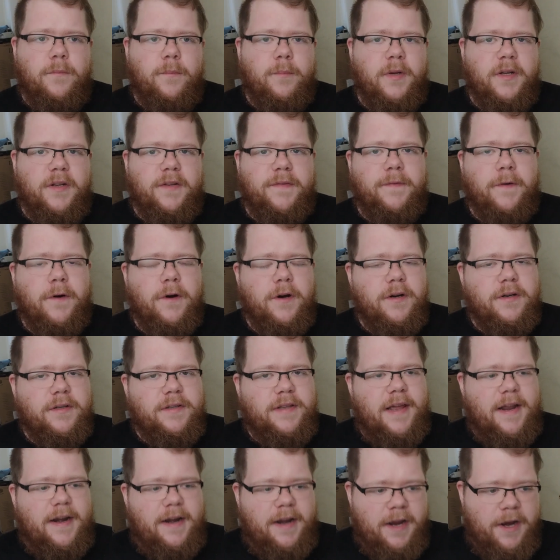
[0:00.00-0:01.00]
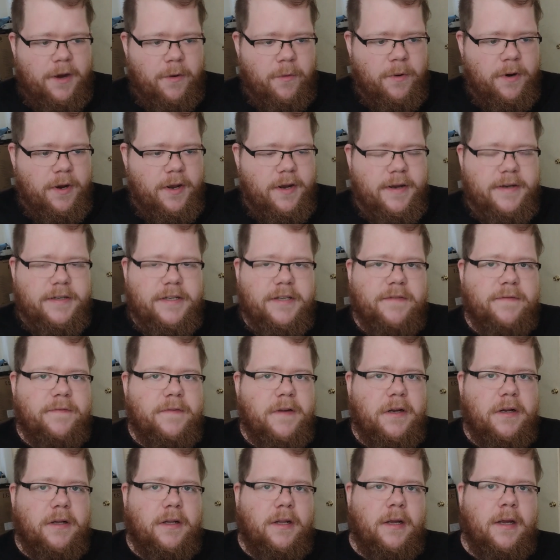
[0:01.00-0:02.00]
But as far as that day went, it just
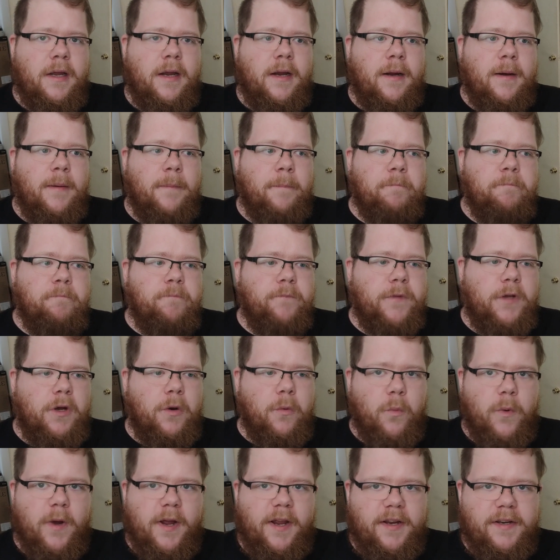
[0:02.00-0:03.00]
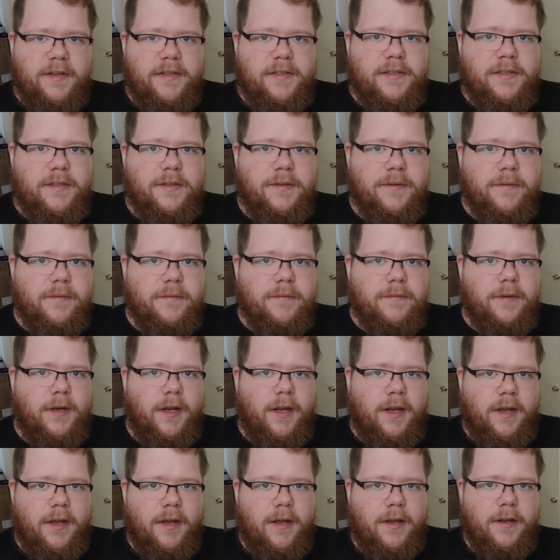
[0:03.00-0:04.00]
felt like a waste,
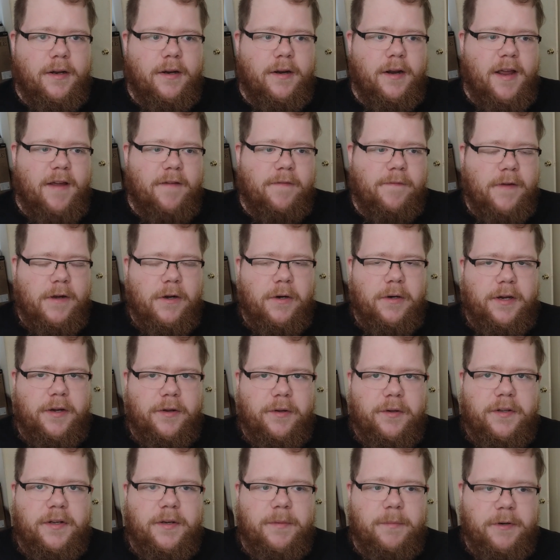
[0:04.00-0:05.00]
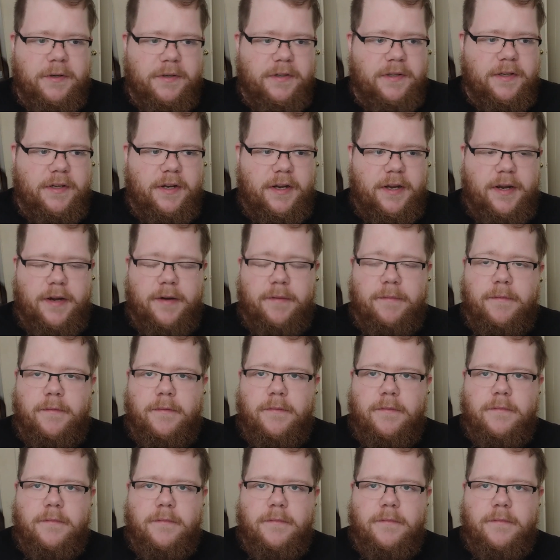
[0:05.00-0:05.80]
and I felt guilty most of the day,